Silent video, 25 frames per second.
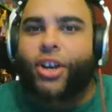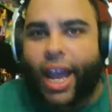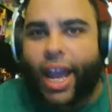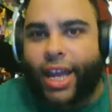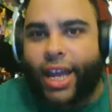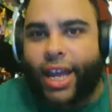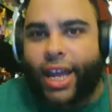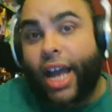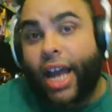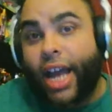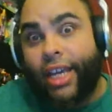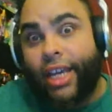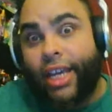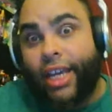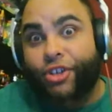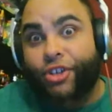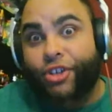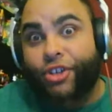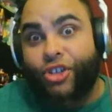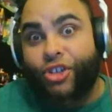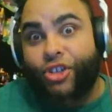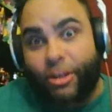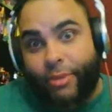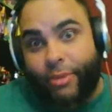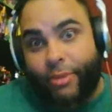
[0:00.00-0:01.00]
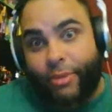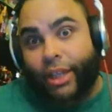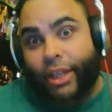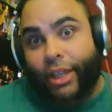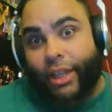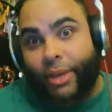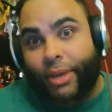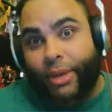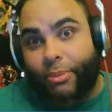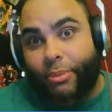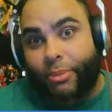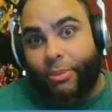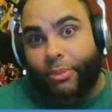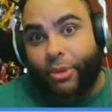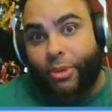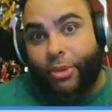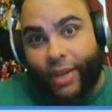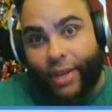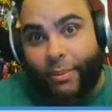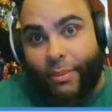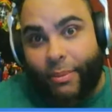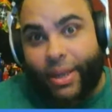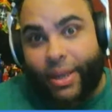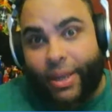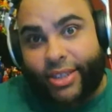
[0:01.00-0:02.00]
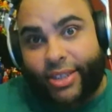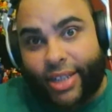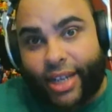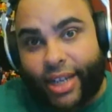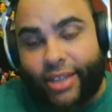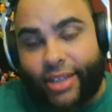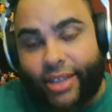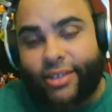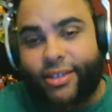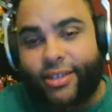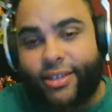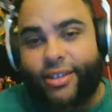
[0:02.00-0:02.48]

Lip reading: and not give a shit about the people, if that makes sense.